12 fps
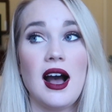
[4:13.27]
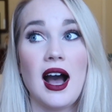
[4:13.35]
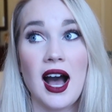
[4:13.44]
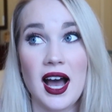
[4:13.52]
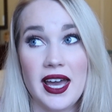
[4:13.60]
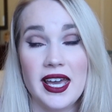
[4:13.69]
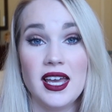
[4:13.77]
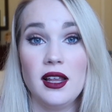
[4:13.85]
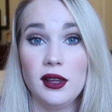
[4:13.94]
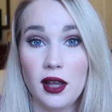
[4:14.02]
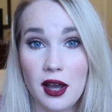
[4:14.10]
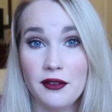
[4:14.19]
I
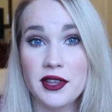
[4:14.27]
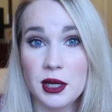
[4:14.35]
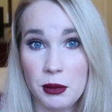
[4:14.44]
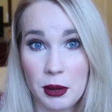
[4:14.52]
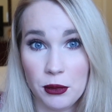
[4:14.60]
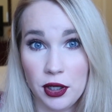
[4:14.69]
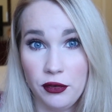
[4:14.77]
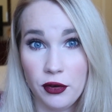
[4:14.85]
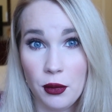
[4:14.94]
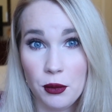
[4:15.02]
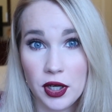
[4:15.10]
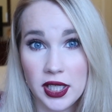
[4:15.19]
love the memory
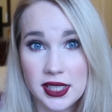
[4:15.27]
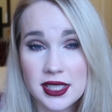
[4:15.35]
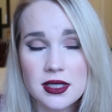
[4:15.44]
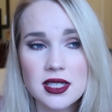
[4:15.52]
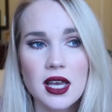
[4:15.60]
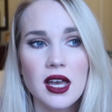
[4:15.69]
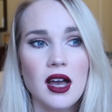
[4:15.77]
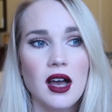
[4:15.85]
foam ones.